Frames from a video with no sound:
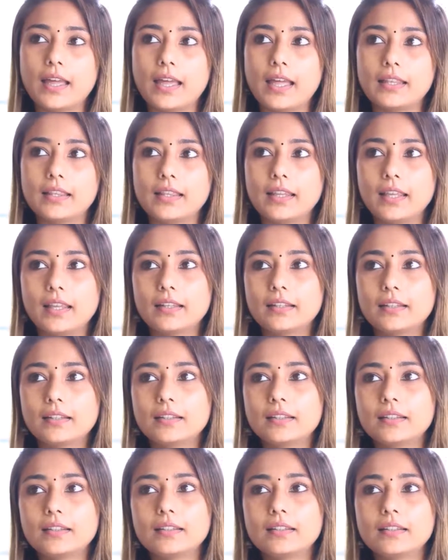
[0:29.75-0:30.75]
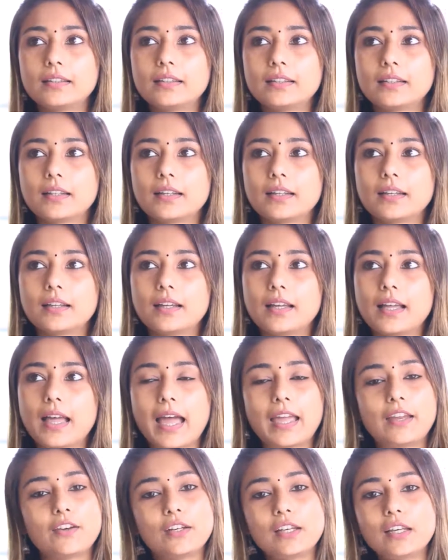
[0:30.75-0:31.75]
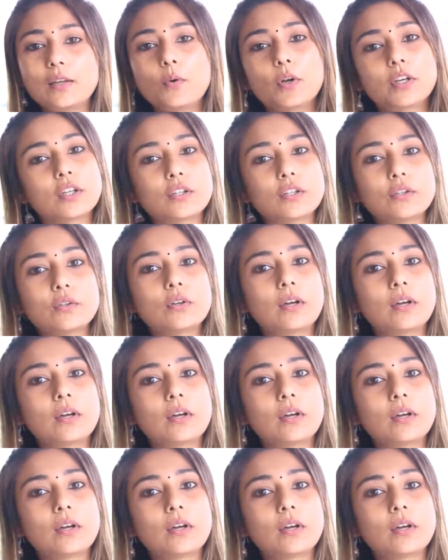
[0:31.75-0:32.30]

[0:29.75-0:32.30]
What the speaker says: And then I really wanted